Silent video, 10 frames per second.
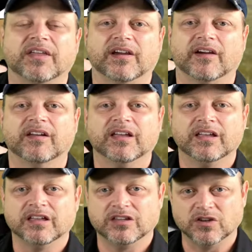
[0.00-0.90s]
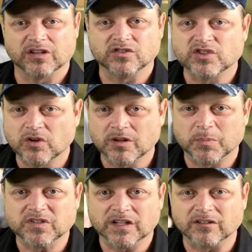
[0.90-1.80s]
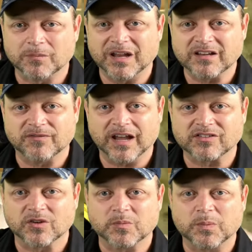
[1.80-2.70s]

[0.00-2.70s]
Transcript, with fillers: there. You can shoot a particular manufacturer's